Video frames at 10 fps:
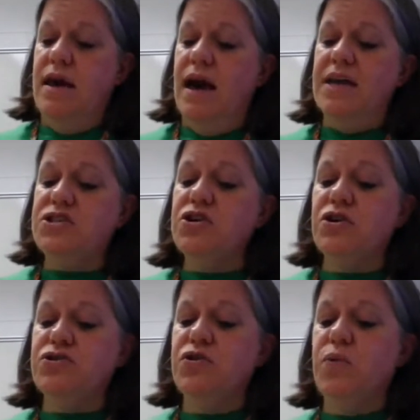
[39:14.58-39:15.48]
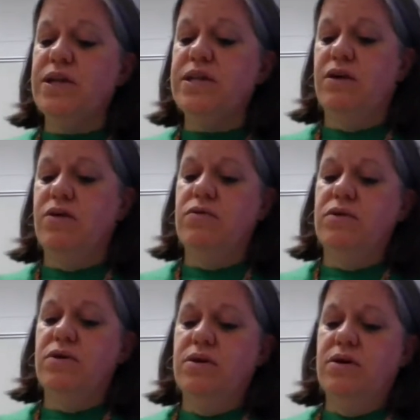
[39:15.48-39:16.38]
I took her to the window.
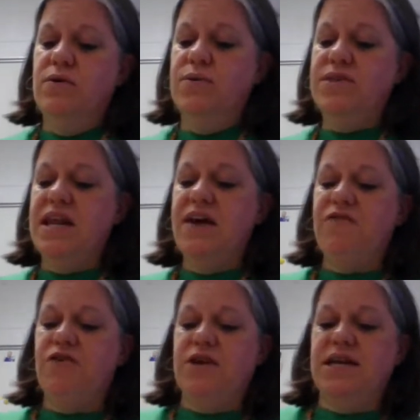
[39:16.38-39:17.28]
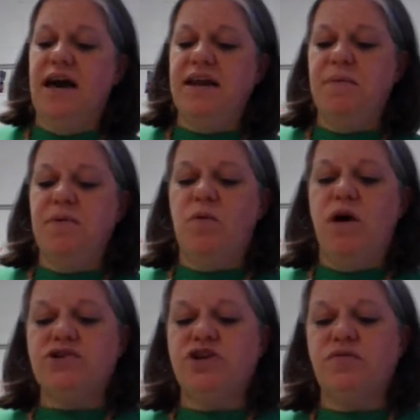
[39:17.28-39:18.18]
With an effort, he got up and
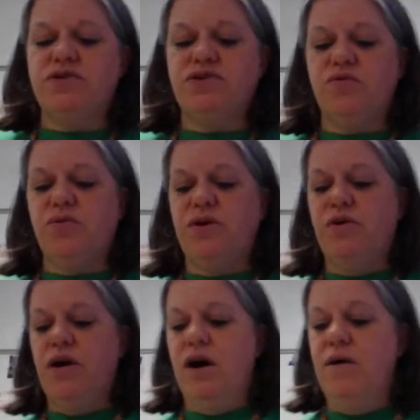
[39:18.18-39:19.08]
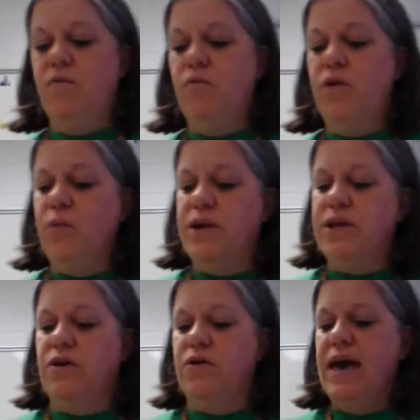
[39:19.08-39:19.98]
walked over to the rear, um, rear
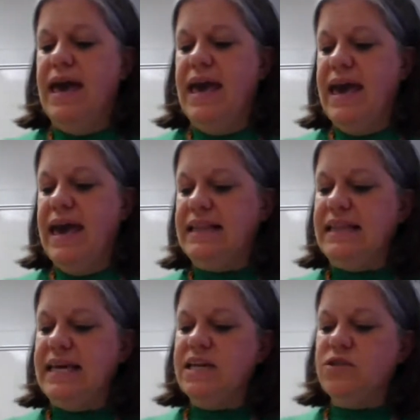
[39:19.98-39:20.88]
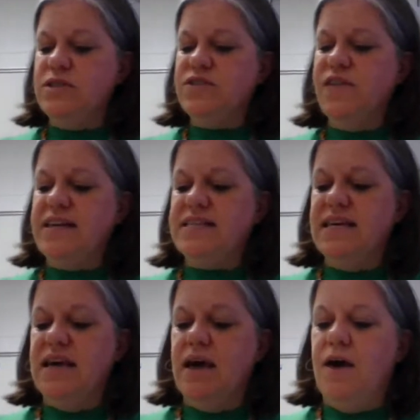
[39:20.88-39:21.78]
window and leaned with his face
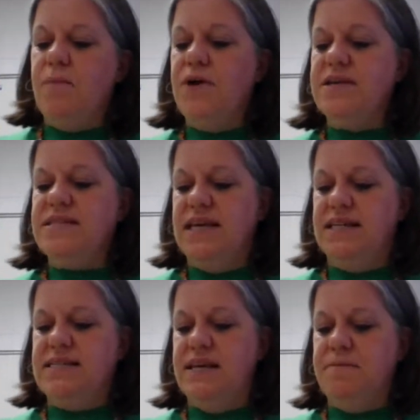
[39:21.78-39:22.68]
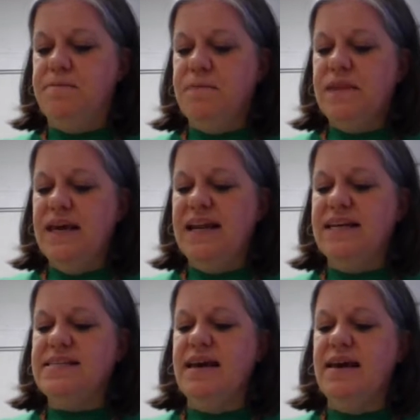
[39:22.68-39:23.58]
um, pressed against it. And I
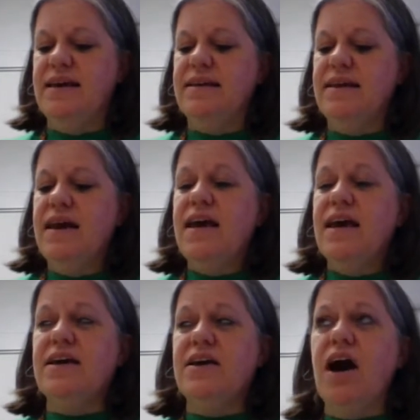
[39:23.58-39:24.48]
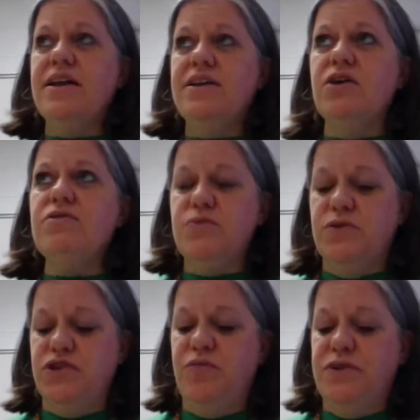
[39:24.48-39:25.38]
said, God knows
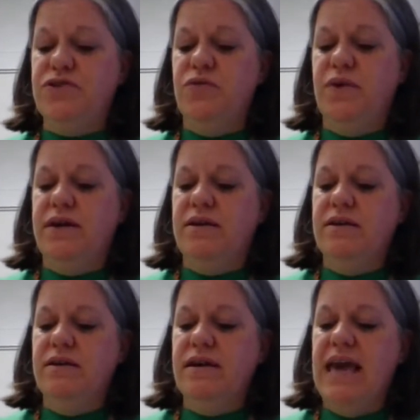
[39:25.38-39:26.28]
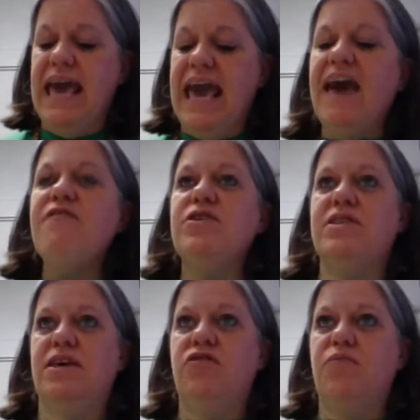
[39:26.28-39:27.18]
what you've been doing,
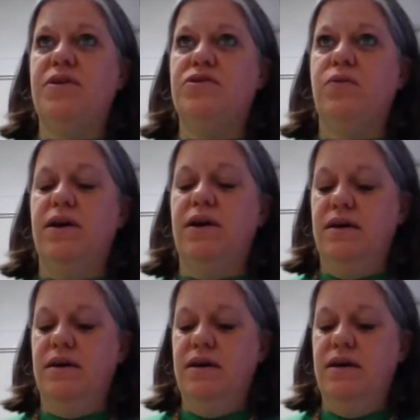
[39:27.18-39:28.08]
everything you've been doing.